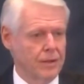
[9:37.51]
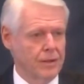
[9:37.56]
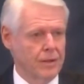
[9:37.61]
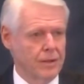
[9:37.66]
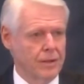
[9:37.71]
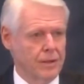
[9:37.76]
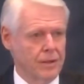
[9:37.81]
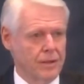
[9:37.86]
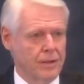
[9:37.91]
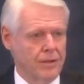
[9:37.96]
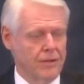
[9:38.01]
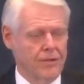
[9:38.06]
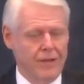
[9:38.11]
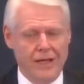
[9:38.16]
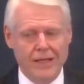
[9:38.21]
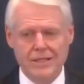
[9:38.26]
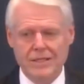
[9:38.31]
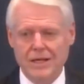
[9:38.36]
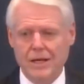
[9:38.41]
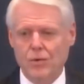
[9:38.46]
That's
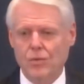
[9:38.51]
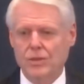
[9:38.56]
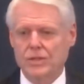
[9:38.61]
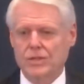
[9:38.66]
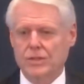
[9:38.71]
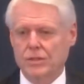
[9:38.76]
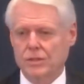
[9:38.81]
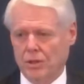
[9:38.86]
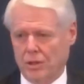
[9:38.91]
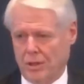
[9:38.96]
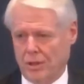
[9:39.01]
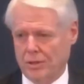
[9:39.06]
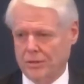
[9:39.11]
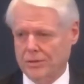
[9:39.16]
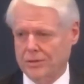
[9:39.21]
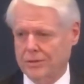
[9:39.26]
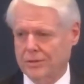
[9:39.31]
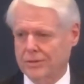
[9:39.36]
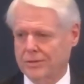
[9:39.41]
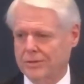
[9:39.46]
how we start
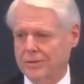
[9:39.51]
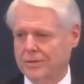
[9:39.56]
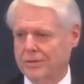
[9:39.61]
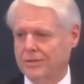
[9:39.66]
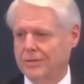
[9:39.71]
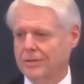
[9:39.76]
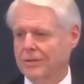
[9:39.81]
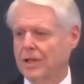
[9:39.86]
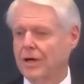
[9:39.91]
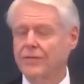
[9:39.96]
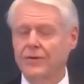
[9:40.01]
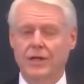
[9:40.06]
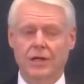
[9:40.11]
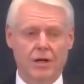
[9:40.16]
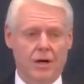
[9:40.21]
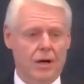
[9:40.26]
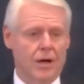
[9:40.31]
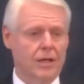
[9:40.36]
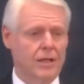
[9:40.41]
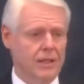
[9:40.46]
loving
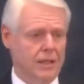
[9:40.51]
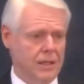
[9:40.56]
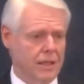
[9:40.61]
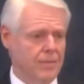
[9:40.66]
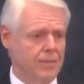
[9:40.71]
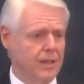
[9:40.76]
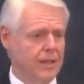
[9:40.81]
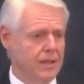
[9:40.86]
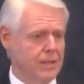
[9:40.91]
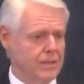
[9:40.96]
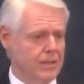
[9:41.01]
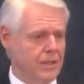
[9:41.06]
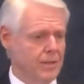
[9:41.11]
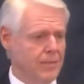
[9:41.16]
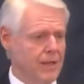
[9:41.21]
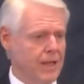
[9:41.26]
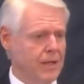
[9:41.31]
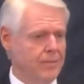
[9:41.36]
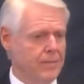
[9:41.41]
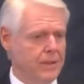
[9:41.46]
God and keeping his
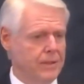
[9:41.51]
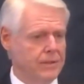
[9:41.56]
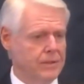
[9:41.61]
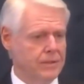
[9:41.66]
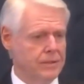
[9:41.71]
commandments